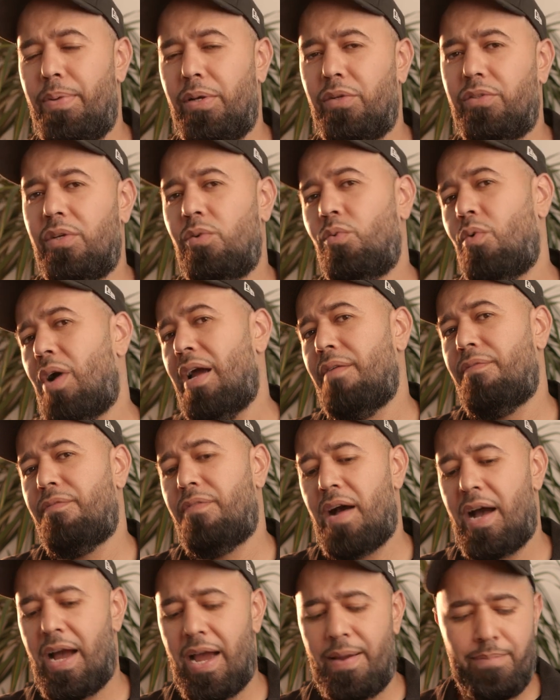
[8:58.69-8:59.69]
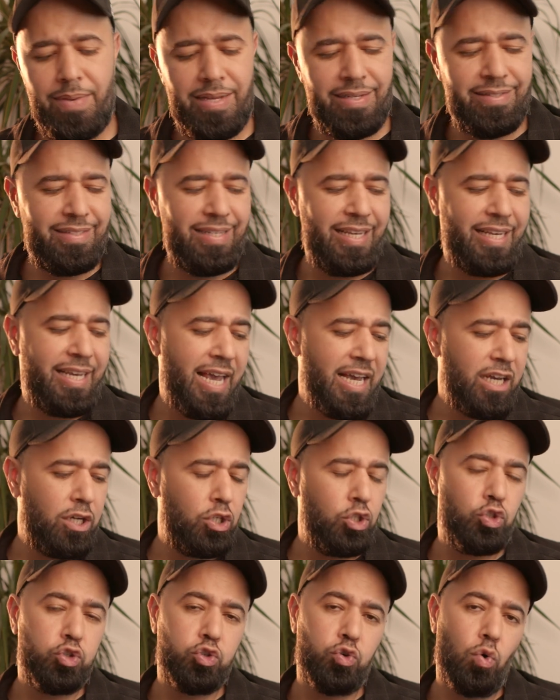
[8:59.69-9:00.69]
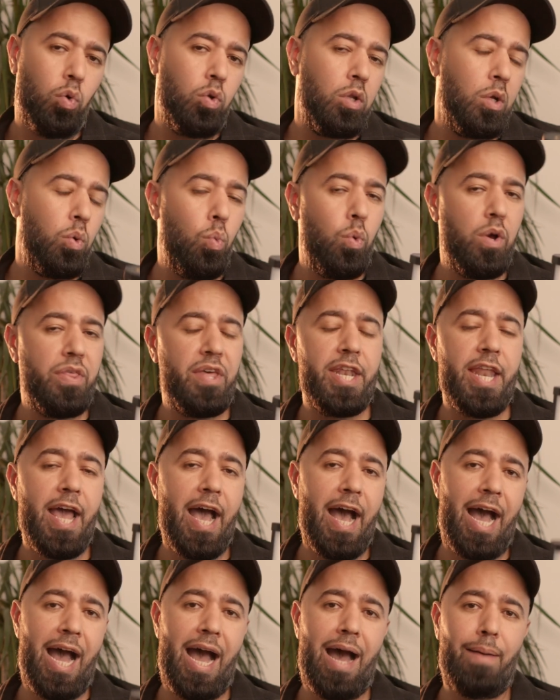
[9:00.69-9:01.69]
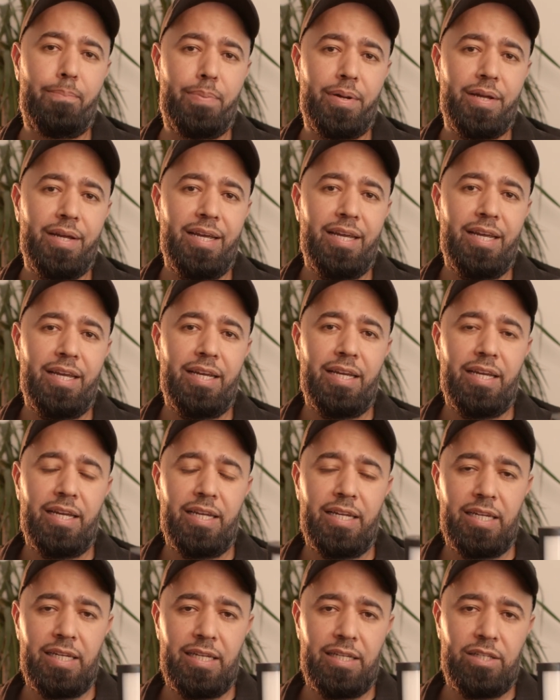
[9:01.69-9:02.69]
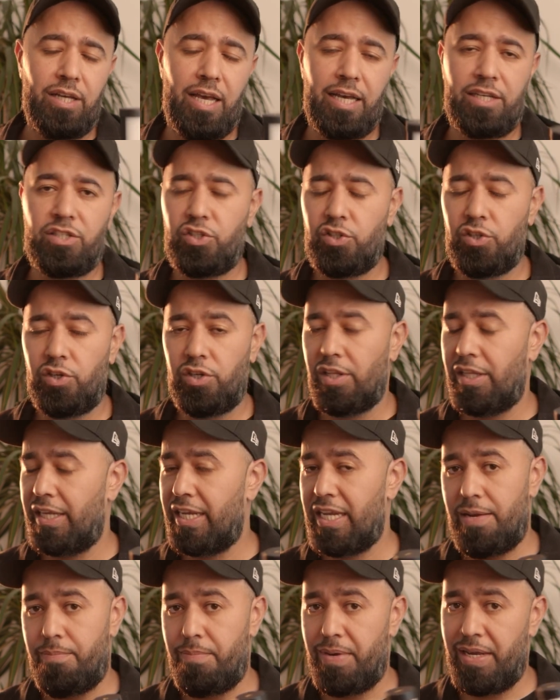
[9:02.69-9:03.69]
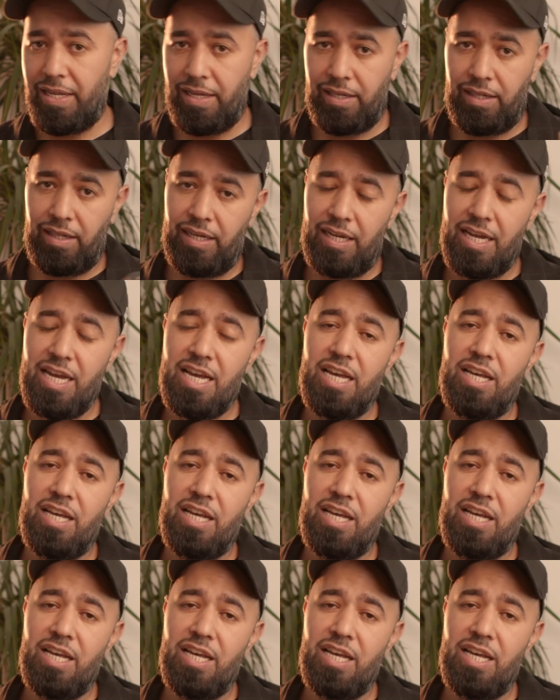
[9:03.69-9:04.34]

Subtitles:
Built-in Wi-Fi means you can't control it with an app externally immediately.